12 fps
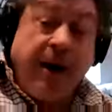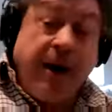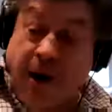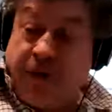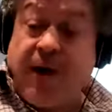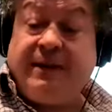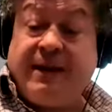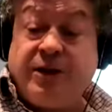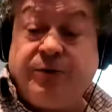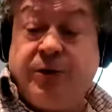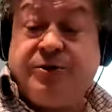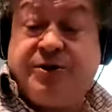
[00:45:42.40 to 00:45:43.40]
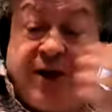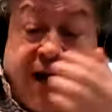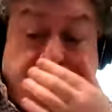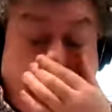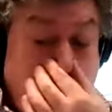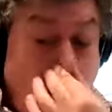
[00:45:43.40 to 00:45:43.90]
the great things we used to say in
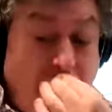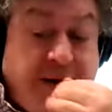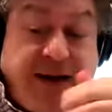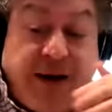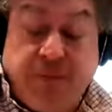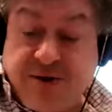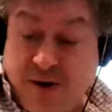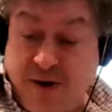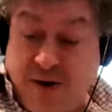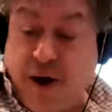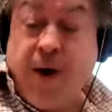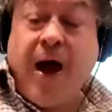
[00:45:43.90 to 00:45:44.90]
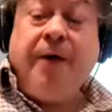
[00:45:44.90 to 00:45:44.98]
direct marketing was, you know,